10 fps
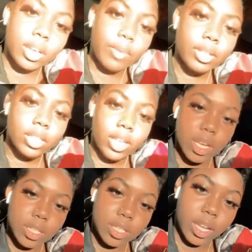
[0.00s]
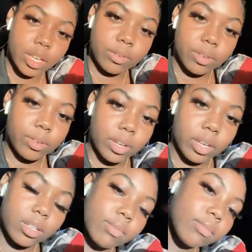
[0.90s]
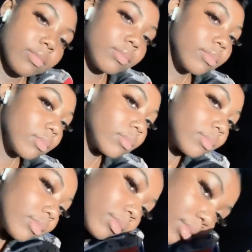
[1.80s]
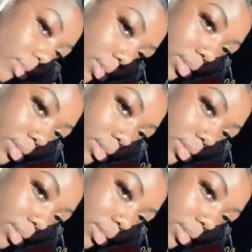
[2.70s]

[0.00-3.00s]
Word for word: Let me just catch this lighting real quick. Oh my god, what?